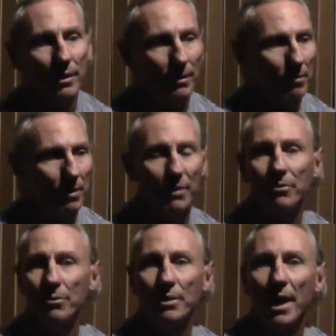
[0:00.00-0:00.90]
they've been
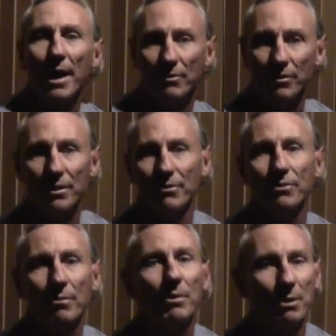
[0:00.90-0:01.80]
through an accident.
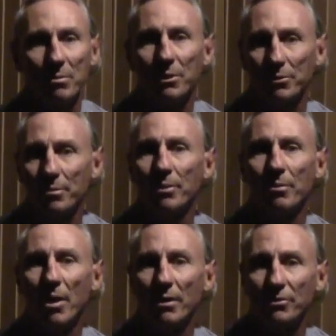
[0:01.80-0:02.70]
Somebody built them the
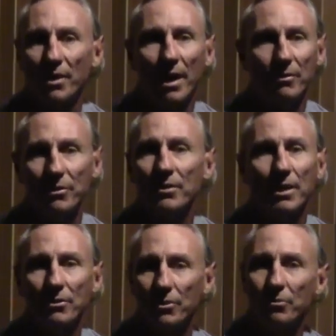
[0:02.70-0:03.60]
wrong size and
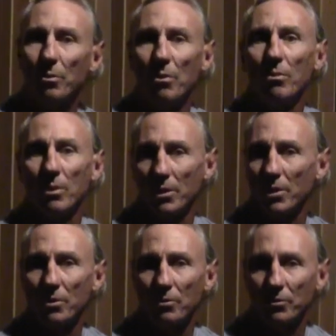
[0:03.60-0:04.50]
they just won't work
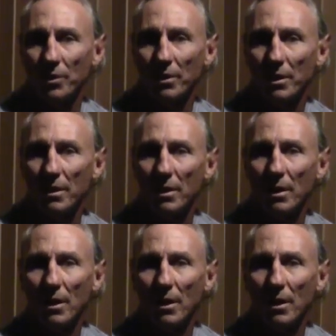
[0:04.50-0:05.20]
acoustically.